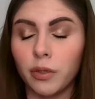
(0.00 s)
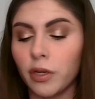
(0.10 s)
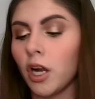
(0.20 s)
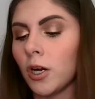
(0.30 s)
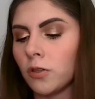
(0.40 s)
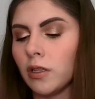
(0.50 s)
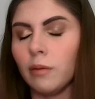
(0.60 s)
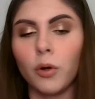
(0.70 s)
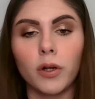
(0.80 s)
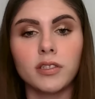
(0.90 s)
but it would hurt a little
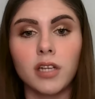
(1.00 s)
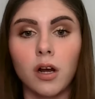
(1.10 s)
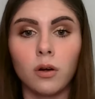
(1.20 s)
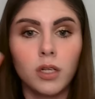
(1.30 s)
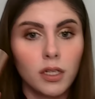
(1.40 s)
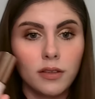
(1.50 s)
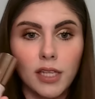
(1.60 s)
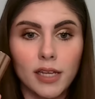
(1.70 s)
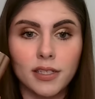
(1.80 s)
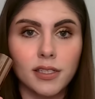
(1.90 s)
more. So
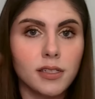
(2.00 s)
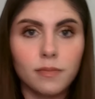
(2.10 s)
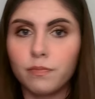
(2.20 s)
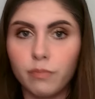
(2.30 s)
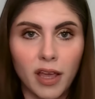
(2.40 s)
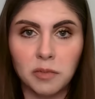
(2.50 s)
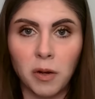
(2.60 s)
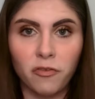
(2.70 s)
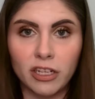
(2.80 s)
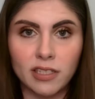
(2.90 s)
this makes
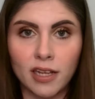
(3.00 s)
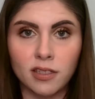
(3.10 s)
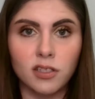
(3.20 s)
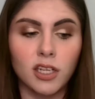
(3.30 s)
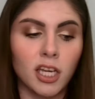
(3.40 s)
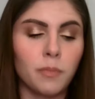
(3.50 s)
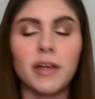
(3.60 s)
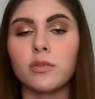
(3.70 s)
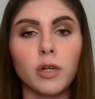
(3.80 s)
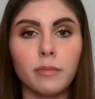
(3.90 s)
perfect sense to keep
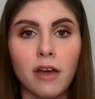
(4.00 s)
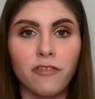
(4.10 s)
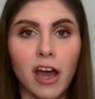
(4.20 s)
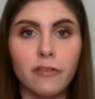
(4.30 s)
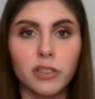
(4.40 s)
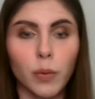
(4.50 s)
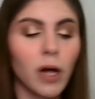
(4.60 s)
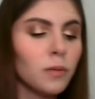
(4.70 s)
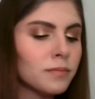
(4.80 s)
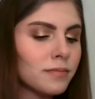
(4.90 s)
as one of my five as well.